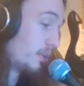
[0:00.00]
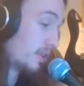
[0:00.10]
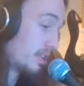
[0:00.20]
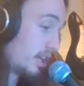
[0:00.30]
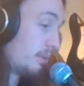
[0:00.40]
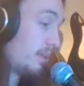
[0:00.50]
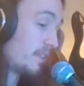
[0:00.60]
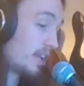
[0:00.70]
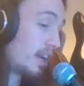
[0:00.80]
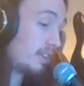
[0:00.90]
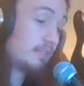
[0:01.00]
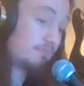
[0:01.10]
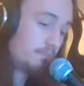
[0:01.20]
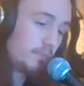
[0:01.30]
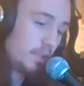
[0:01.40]
all the time. I forget
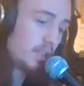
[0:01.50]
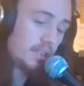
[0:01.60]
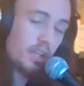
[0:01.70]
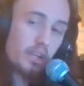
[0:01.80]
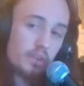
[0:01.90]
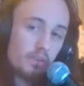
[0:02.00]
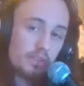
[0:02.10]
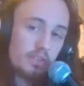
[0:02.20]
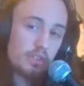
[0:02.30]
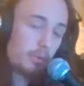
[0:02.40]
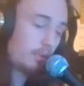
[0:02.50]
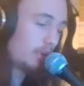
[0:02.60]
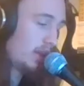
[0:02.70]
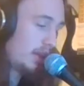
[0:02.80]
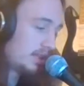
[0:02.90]
certain chords. It should be
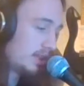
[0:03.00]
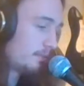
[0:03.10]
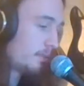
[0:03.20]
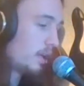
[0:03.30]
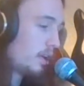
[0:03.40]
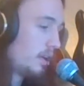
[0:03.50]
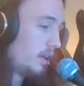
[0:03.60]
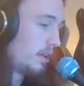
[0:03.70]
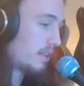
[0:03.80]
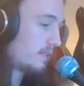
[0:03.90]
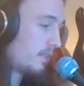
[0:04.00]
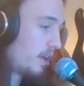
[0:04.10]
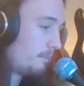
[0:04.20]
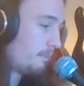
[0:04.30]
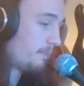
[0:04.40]
really easy. That's fine.